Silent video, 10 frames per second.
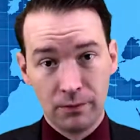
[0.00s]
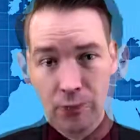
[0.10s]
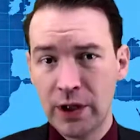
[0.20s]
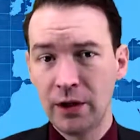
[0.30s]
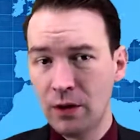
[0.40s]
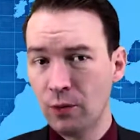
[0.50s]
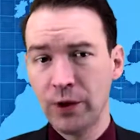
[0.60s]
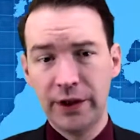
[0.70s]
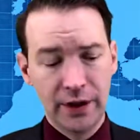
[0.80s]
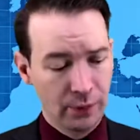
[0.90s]
We can go
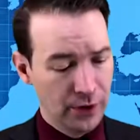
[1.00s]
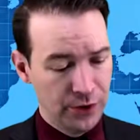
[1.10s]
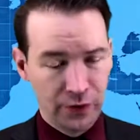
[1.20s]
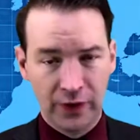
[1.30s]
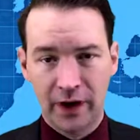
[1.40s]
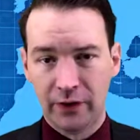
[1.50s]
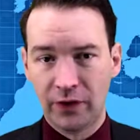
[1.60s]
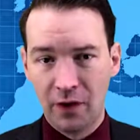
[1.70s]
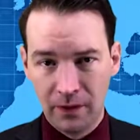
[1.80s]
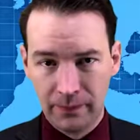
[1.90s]
read the original
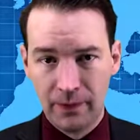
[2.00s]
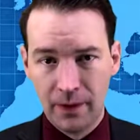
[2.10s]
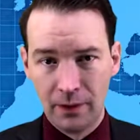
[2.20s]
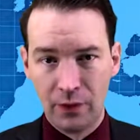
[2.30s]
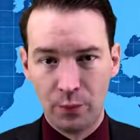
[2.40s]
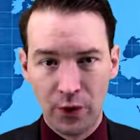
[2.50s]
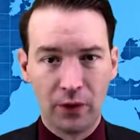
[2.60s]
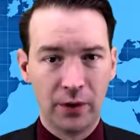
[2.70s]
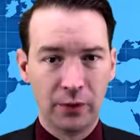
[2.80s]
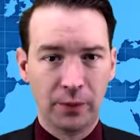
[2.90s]
text of the
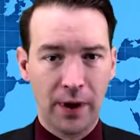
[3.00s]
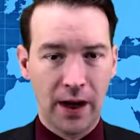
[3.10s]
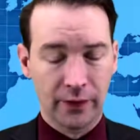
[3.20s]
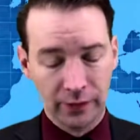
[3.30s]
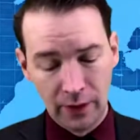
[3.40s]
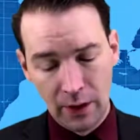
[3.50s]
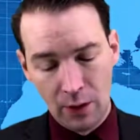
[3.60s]
bill that was passed,